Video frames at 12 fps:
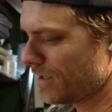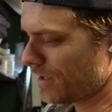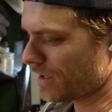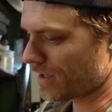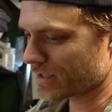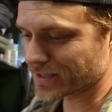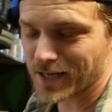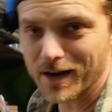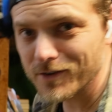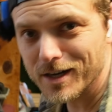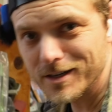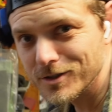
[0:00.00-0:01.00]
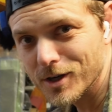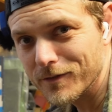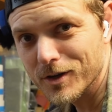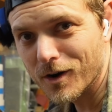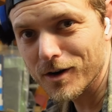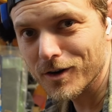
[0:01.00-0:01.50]
because I haven't gotten to drive
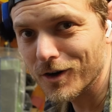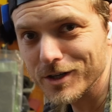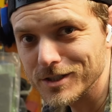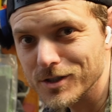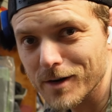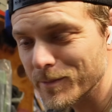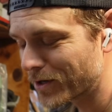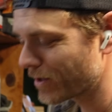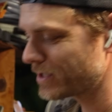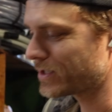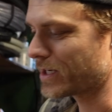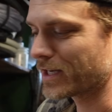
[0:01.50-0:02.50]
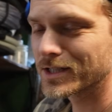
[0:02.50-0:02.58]
the car at all and it's driving me crazy,